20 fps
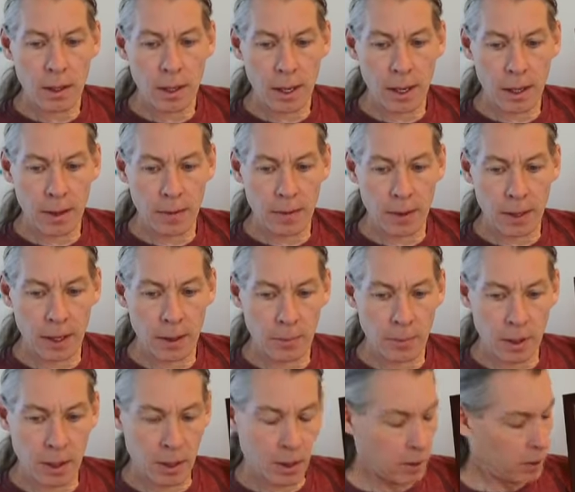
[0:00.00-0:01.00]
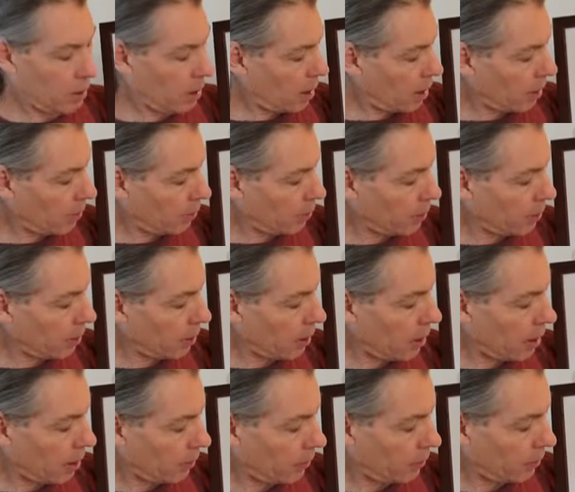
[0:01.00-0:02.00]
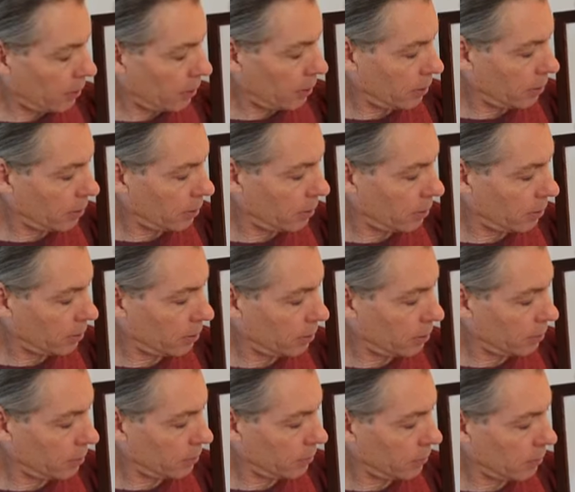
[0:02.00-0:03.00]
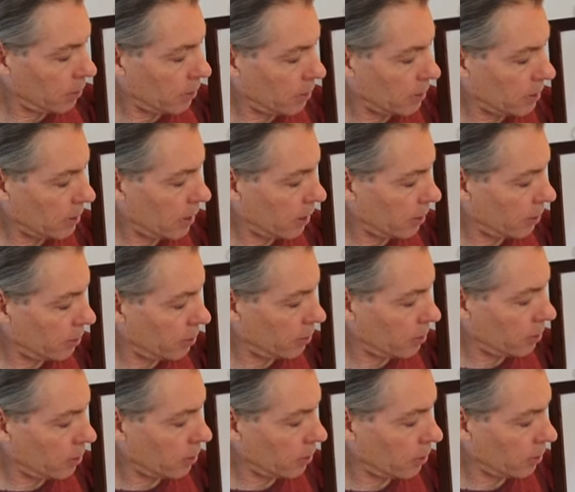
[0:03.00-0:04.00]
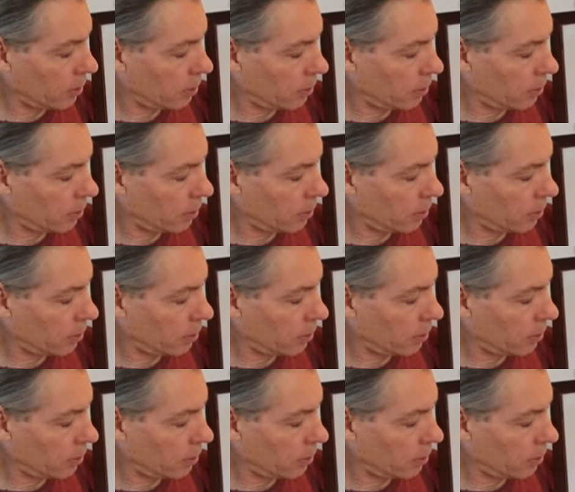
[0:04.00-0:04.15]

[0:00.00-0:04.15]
and then we go to upper left for the second stroke.